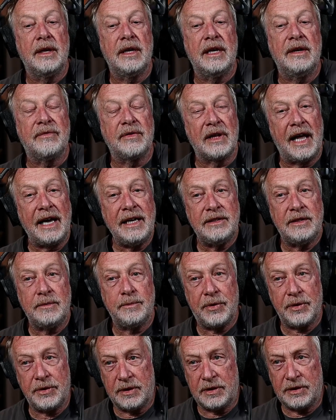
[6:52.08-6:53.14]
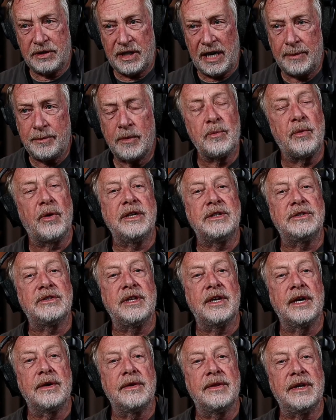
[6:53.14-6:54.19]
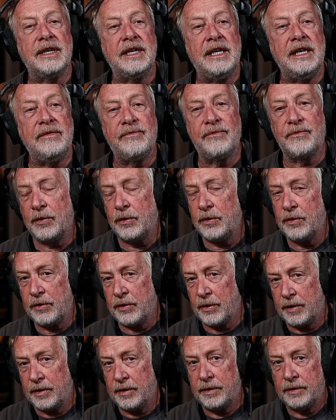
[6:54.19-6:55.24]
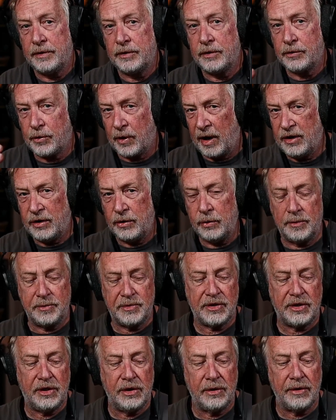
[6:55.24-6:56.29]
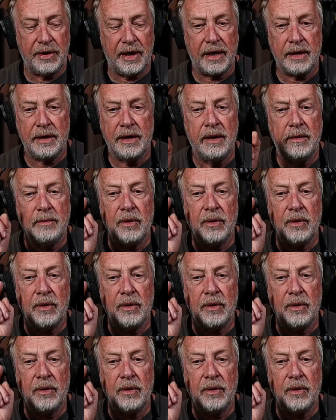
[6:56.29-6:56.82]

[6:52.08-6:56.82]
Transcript: if Langton put chapter breaks there, then he further tried to obscure that.